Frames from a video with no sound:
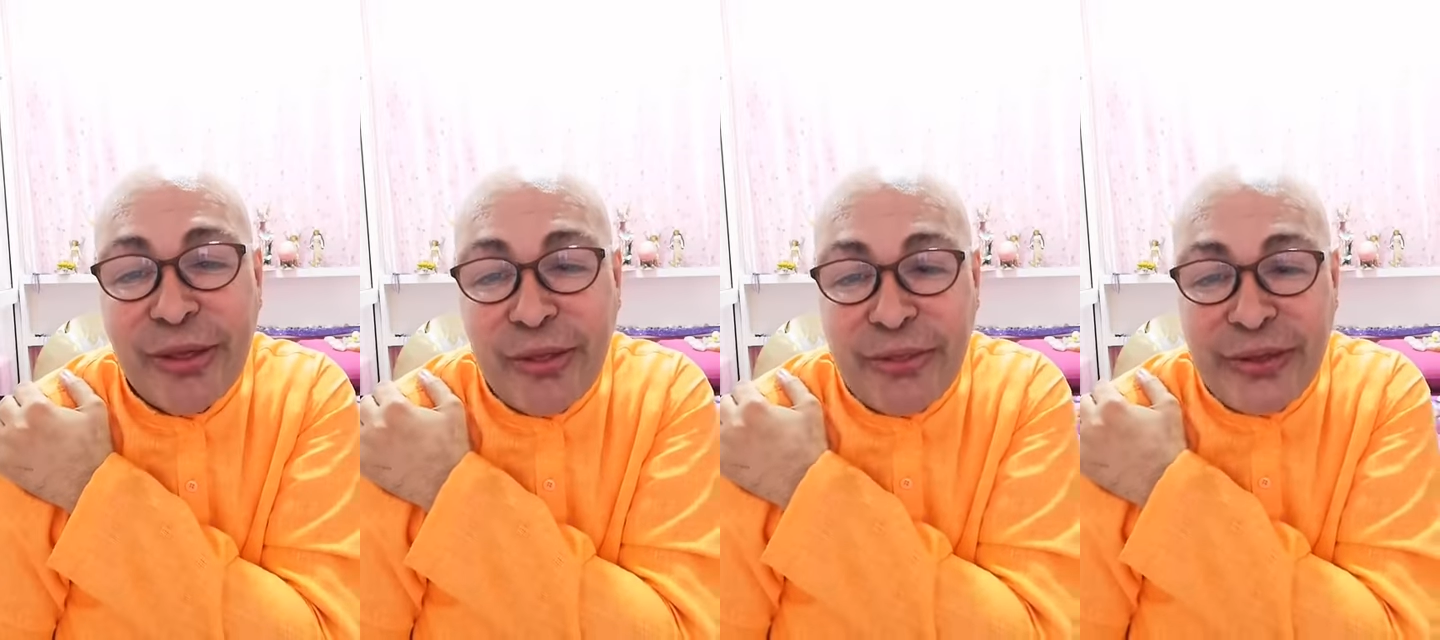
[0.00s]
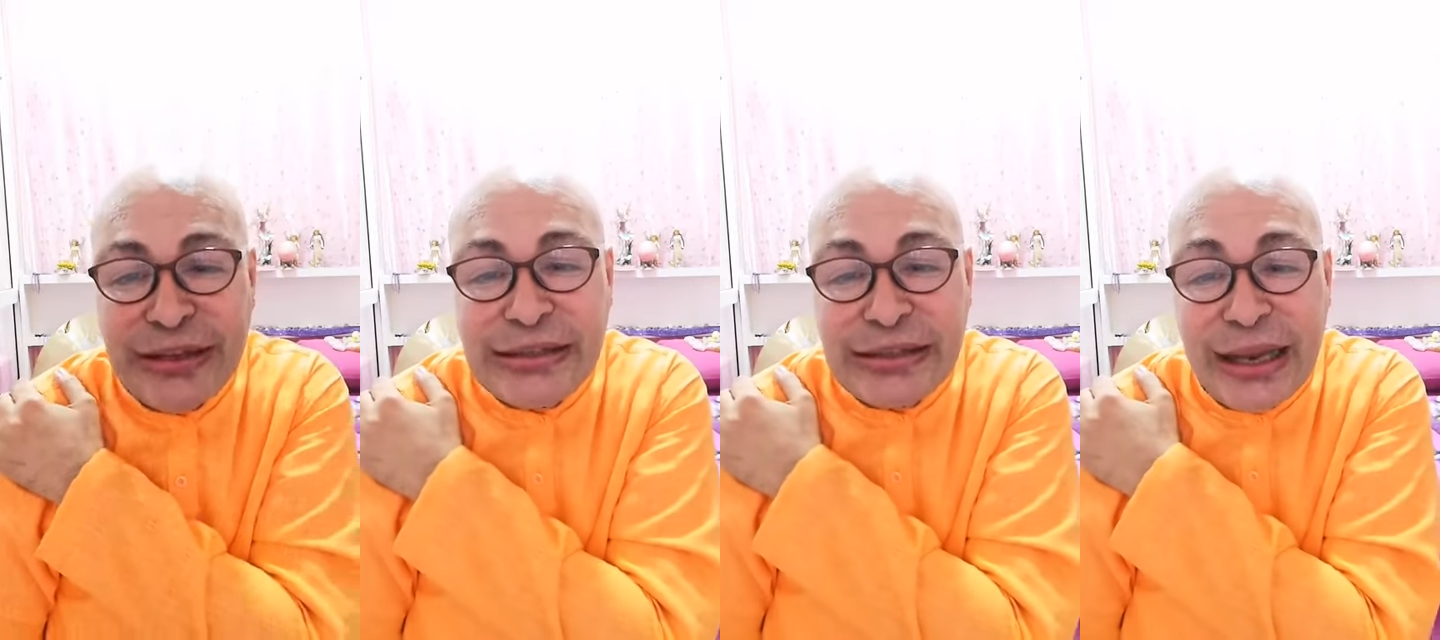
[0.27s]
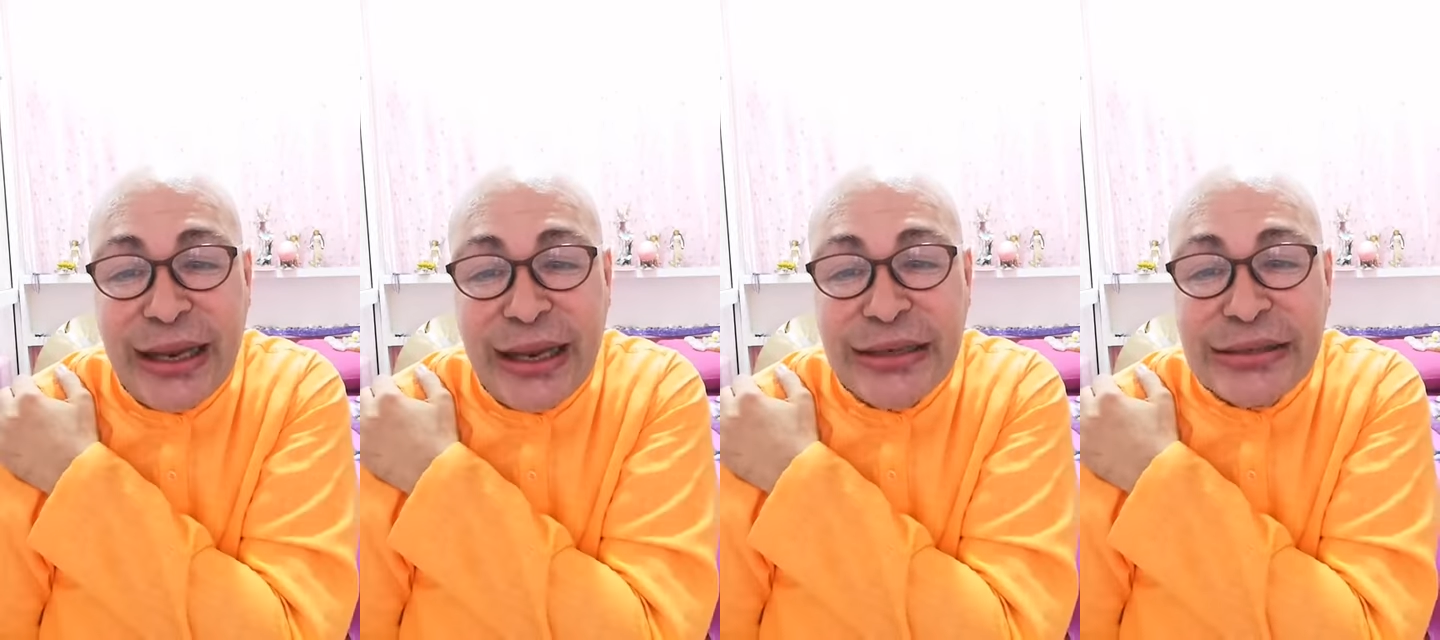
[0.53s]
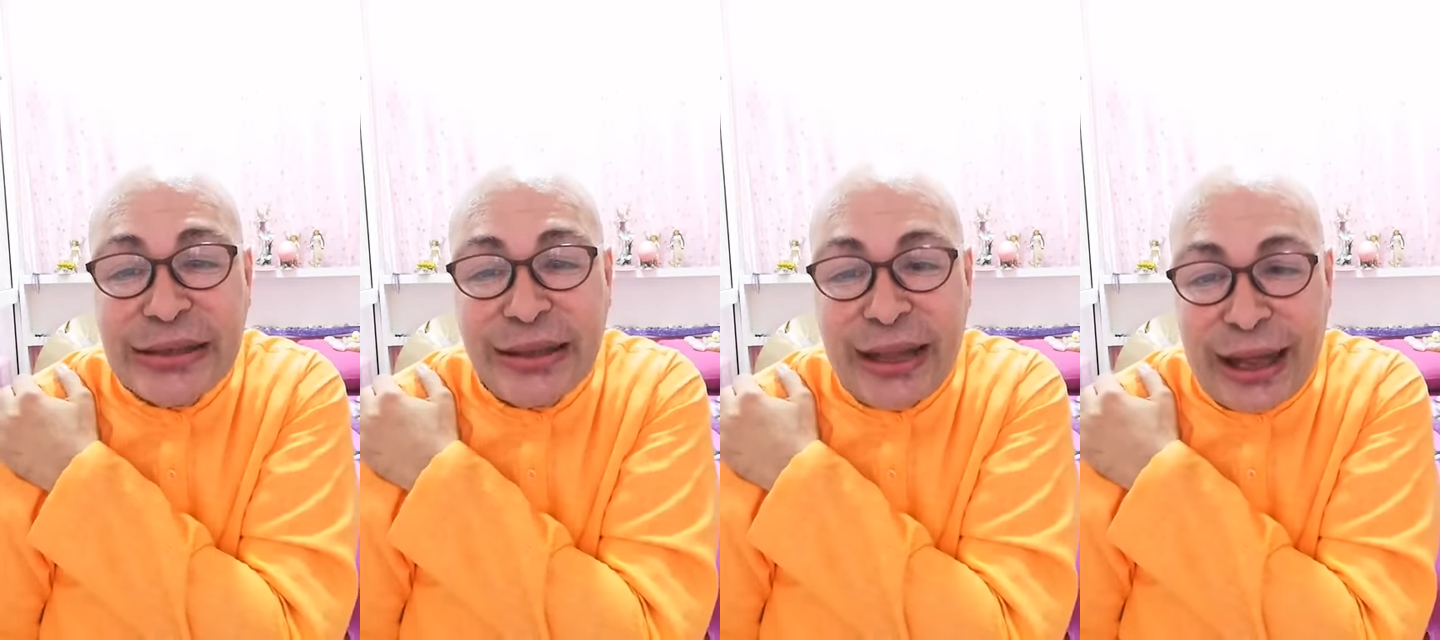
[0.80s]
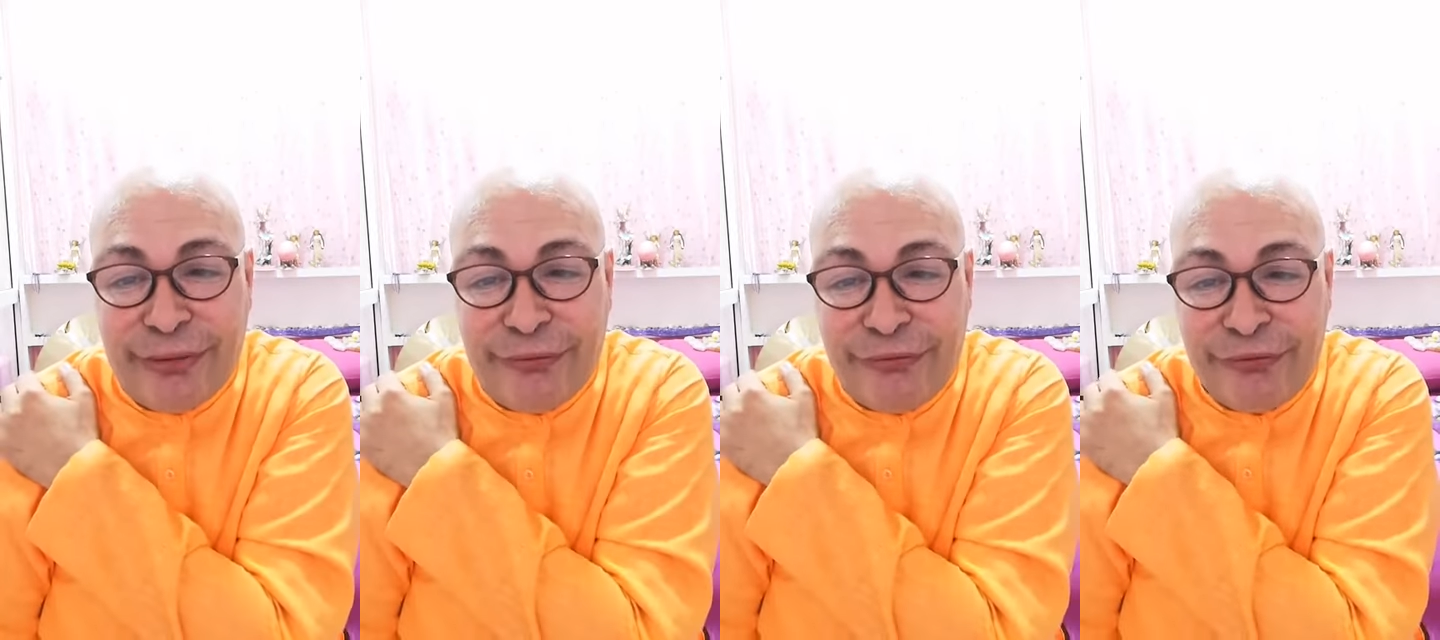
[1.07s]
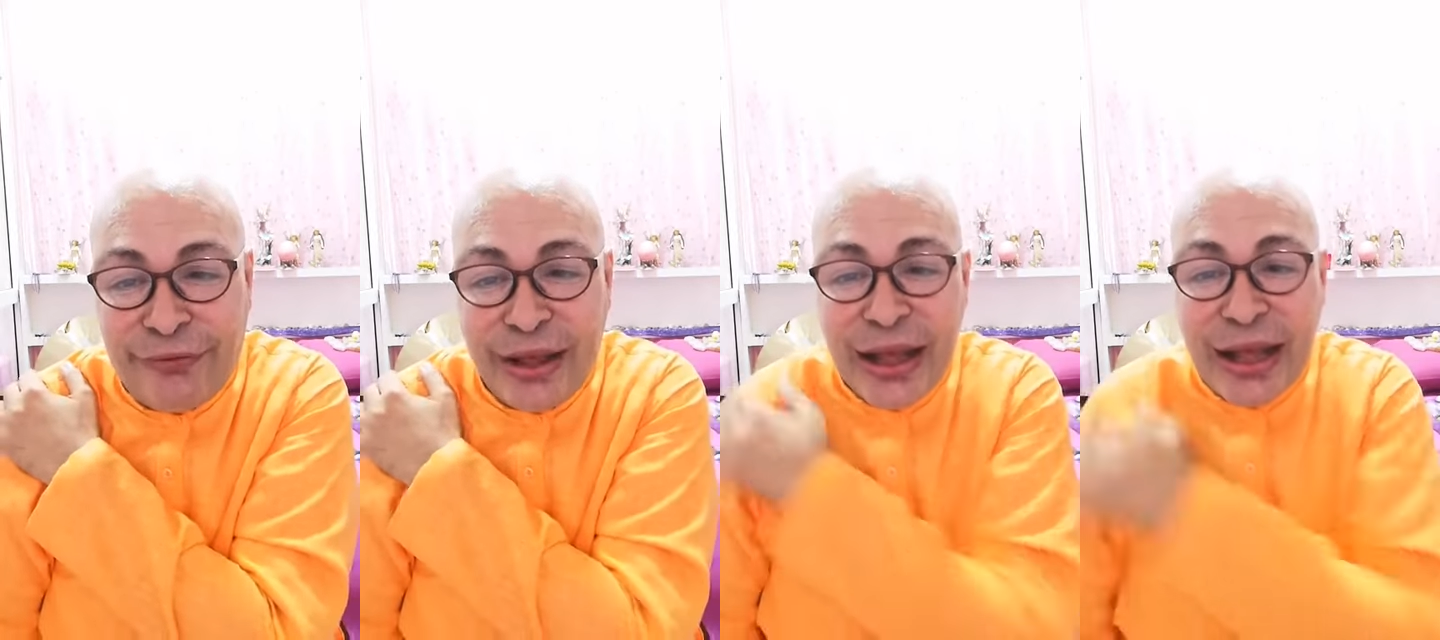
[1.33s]
This is
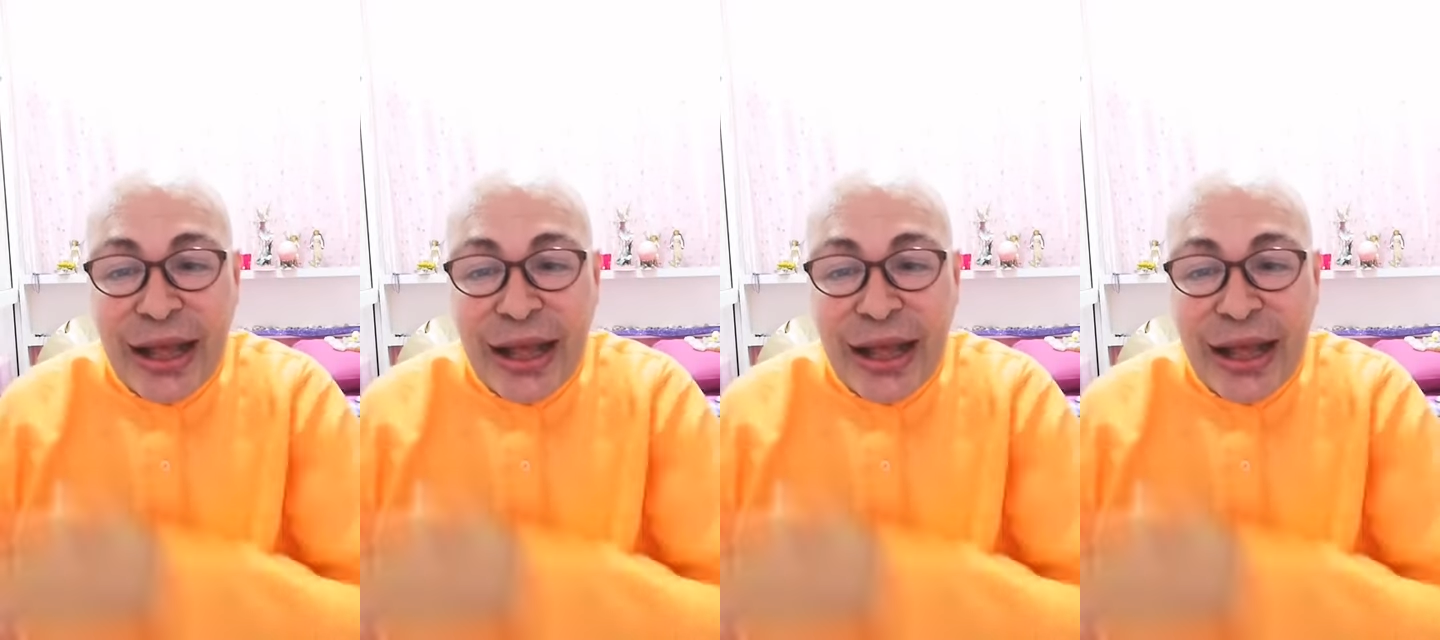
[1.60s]
love.